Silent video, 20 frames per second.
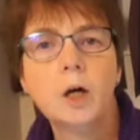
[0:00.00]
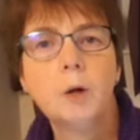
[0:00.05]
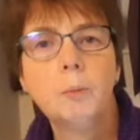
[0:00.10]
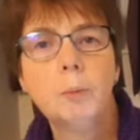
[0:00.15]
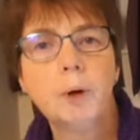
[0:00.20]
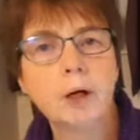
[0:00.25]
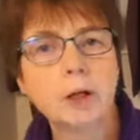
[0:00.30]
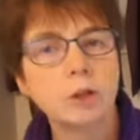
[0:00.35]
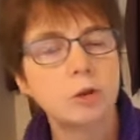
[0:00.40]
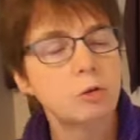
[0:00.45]
but
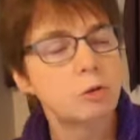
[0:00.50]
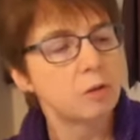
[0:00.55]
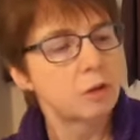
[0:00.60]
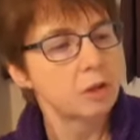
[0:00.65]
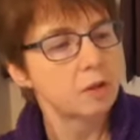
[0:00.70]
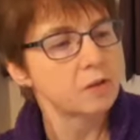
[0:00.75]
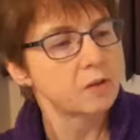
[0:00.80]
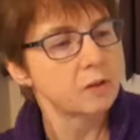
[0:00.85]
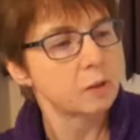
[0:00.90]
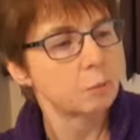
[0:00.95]
I do
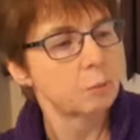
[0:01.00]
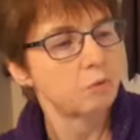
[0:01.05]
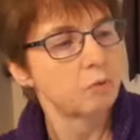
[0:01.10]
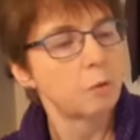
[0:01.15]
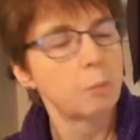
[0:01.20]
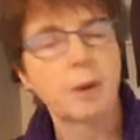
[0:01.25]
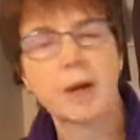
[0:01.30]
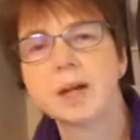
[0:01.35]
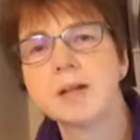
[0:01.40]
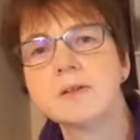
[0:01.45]
think some of the
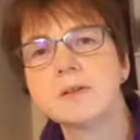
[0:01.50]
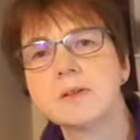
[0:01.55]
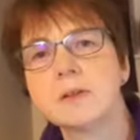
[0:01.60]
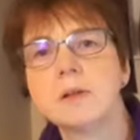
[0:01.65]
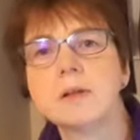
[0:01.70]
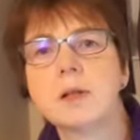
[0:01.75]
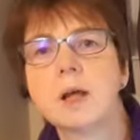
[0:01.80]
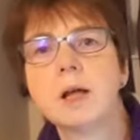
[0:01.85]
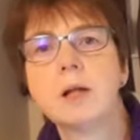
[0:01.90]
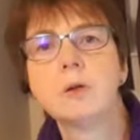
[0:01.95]
patterns
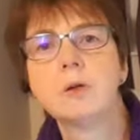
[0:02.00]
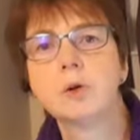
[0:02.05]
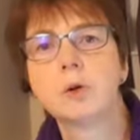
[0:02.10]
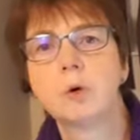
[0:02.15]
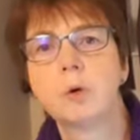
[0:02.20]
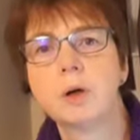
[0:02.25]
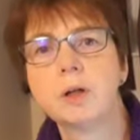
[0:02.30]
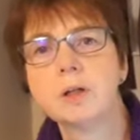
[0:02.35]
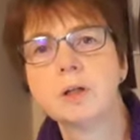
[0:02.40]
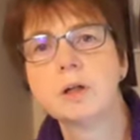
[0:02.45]
in there look
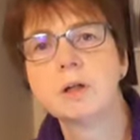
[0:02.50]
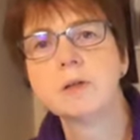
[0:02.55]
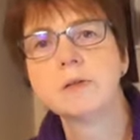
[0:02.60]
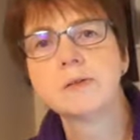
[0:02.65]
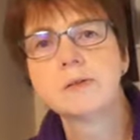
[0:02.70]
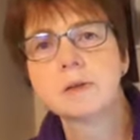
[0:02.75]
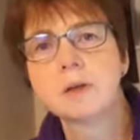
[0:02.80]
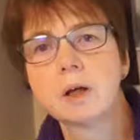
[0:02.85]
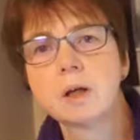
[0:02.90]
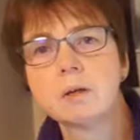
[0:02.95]
quite nice,
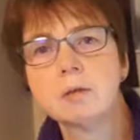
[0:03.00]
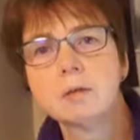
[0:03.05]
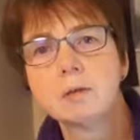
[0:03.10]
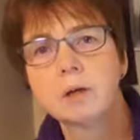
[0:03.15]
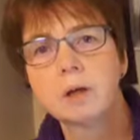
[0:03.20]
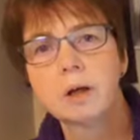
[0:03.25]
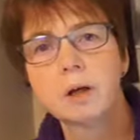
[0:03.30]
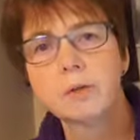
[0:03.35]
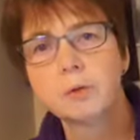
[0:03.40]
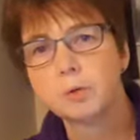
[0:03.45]
so
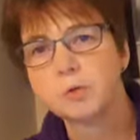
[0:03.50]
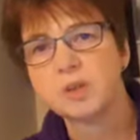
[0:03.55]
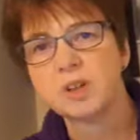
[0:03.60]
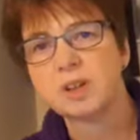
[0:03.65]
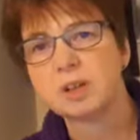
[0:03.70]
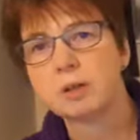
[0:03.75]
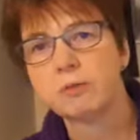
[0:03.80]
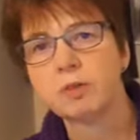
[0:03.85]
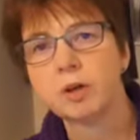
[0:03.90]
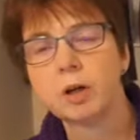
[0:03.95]
I thought I'd
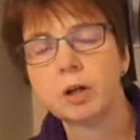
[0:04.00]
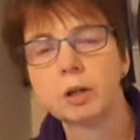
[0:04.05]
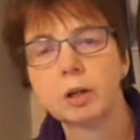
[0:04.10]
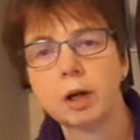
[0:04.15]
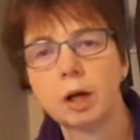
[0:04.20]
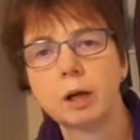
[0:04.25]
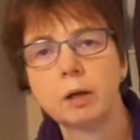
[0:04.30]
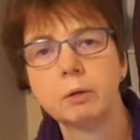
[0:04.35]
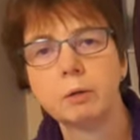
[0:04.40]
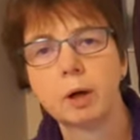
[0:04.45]
give it a go.